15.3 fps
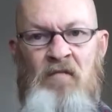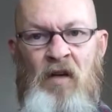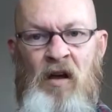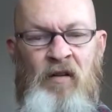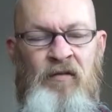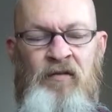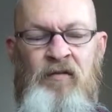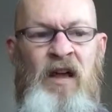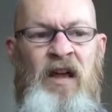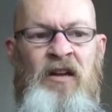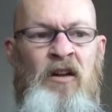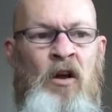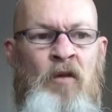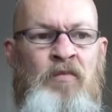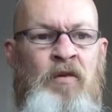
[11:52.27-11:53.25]
I've
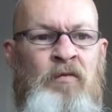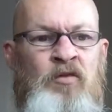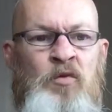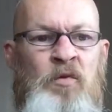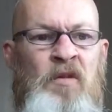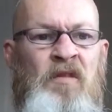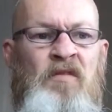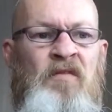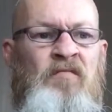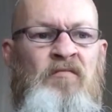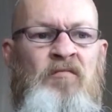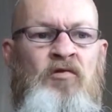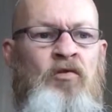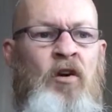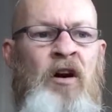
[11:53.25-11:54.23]
had no problems with
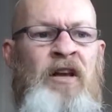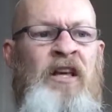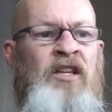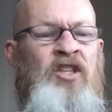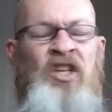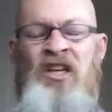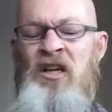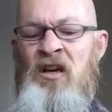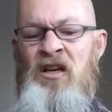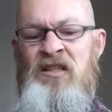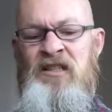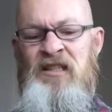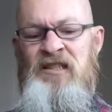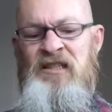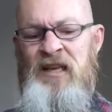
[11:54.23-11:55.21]
dry, itchy,
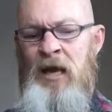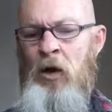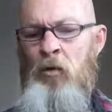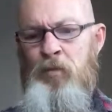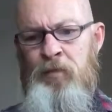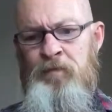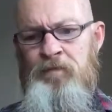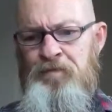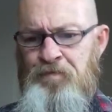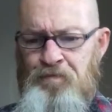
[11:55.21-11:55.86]
nasty scalp.